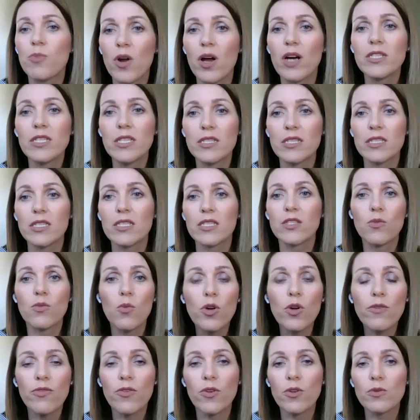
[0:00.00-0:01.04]
processes and
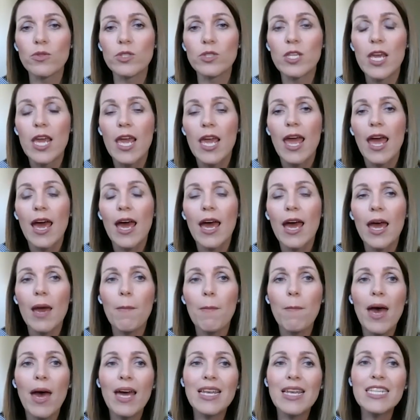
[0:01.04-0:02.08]
workflows.
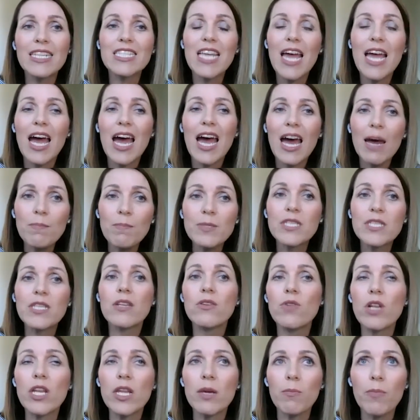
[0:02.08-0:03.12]
And it's
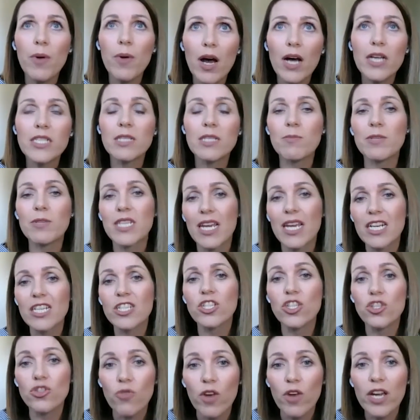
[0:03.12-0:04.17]
absolutely impossible to
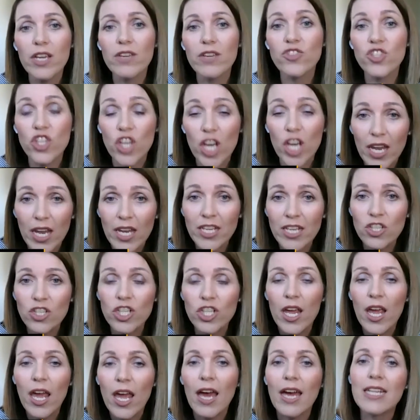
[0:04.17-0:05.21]
actually drive change
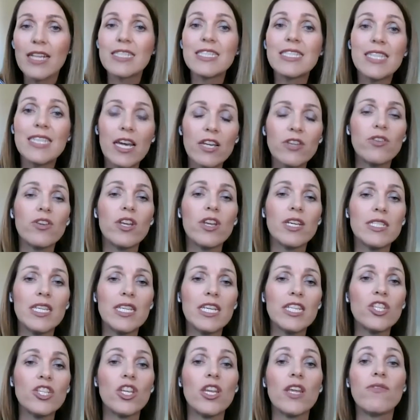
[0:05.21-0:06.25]
and
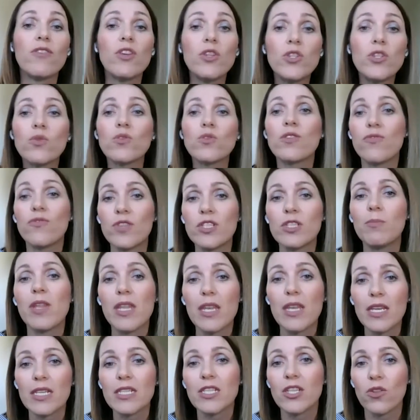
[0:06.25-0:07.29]
standardization if you don't have
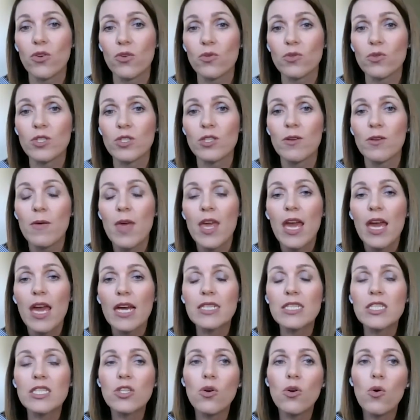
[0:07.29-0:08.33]
visibility to those.
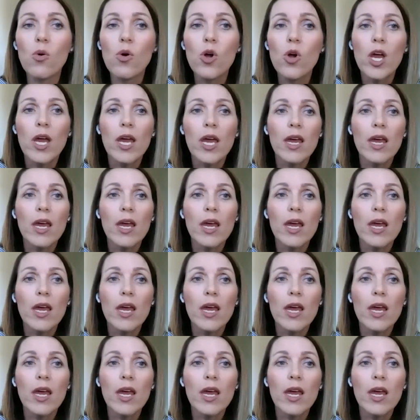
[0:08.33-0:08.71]
And so